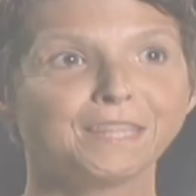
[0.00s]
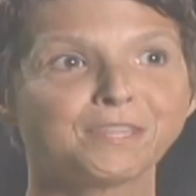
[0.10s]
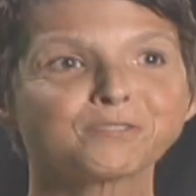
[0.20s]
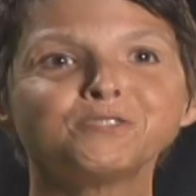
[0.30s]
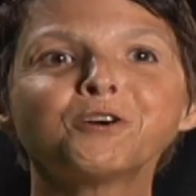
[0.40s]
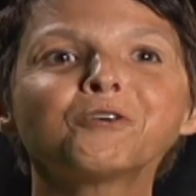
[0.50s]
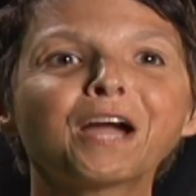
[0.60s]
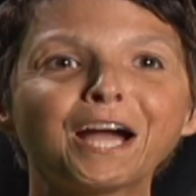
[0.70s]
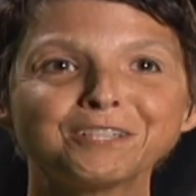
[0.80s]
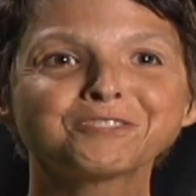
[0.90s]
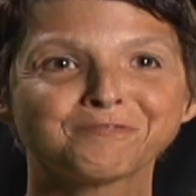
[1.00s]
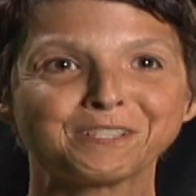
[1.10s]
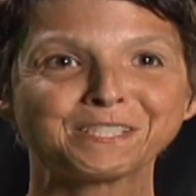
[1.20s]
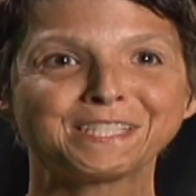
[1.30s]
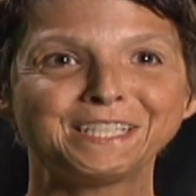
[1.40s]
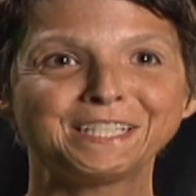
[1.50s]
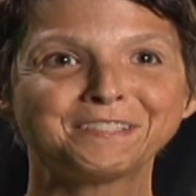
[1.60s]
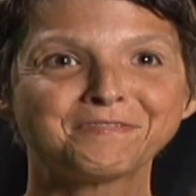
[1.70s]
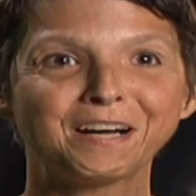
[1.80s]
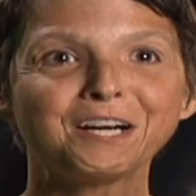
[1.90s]
There's no controversy
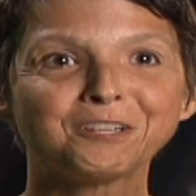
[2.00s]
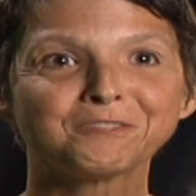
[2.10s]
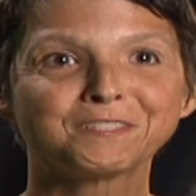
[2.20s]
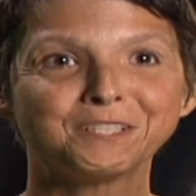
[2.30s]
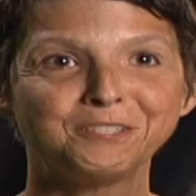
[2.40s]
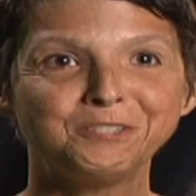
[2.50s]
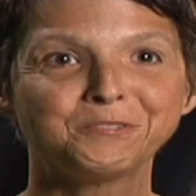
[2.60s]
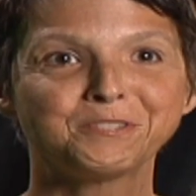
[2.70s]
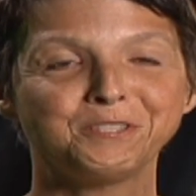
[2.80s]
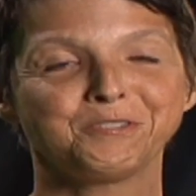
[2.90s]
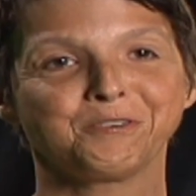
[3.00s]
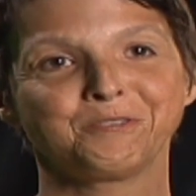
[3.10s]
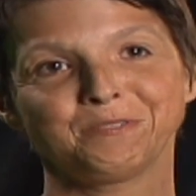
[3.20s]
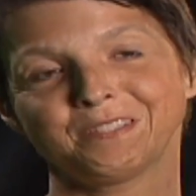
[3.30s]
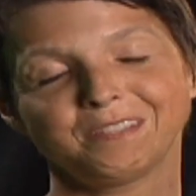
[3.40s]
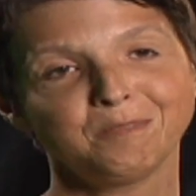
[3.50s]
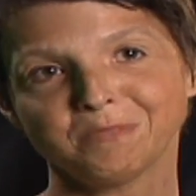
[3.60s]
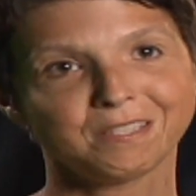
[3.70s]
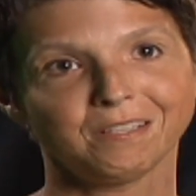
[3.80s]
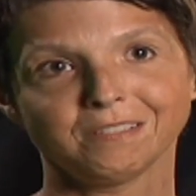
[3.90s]
involved in using your own stem
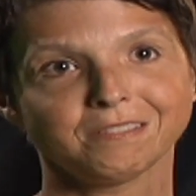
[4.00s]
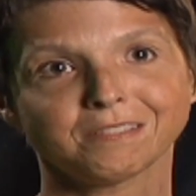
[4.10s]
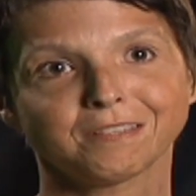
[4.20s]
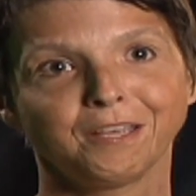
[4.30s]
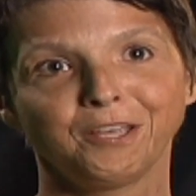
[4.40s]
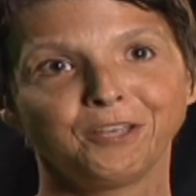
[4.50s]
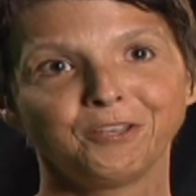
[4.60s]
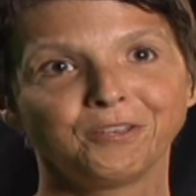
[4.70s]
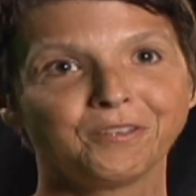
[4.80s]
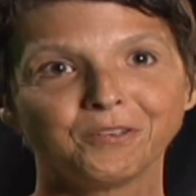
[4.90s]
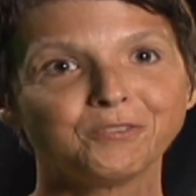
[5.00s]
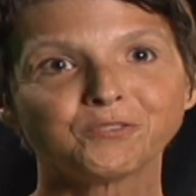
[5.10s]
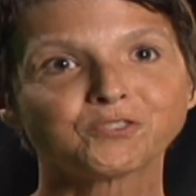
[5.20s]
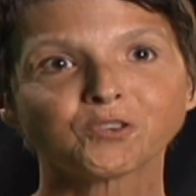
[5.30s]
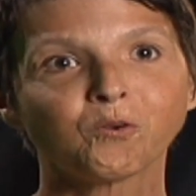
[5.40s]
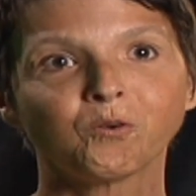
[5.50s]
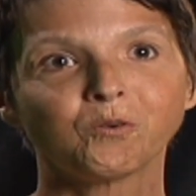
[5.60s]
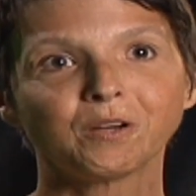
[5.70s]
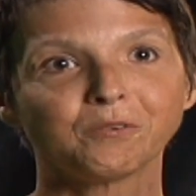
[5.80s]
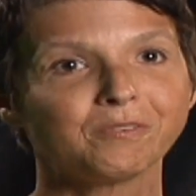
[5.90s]
cells.
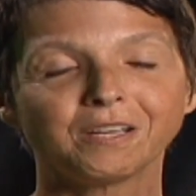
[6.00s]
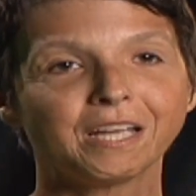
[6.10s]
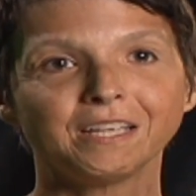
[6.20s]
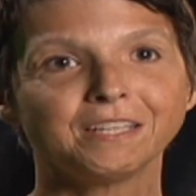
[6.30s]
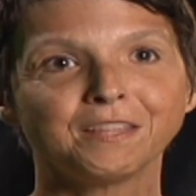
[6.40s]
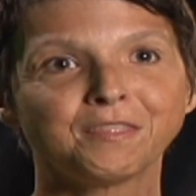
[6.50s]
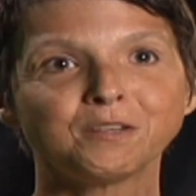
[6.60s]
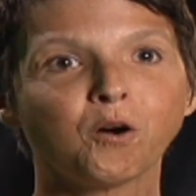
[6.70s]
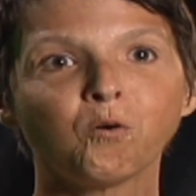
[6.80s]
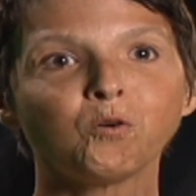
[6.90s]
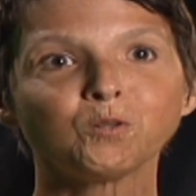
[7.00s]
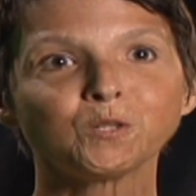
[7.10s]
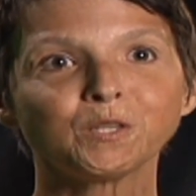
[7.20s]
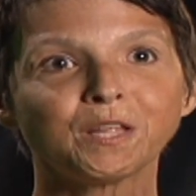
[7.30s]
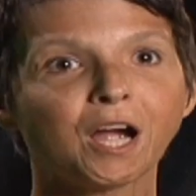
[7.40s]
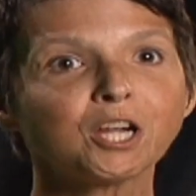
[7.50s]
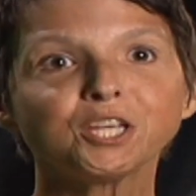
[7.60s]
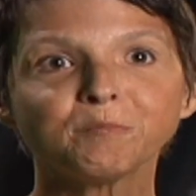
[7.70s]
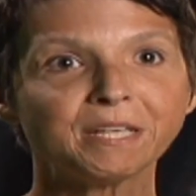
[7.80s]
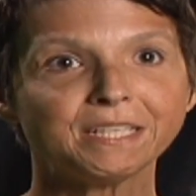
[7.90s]
So the whole
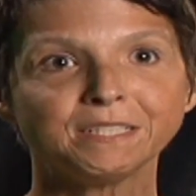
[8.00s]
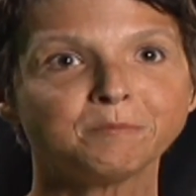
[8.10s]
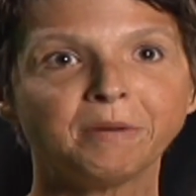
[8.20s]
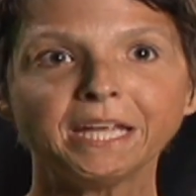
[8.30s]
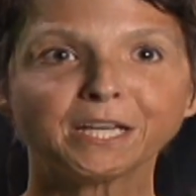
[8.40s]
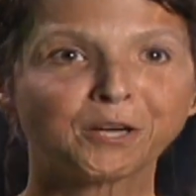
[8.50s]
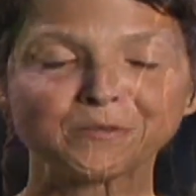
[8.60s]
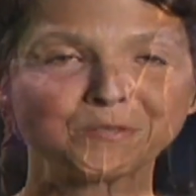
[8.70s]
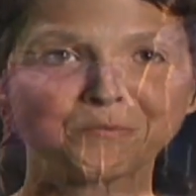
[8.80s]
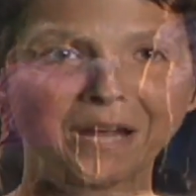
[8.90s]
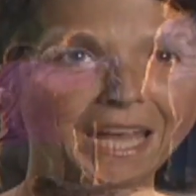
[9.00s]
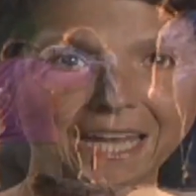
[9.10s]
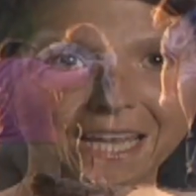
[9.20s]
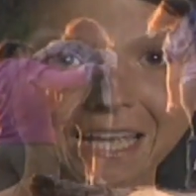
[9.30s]
argument and debate goes away.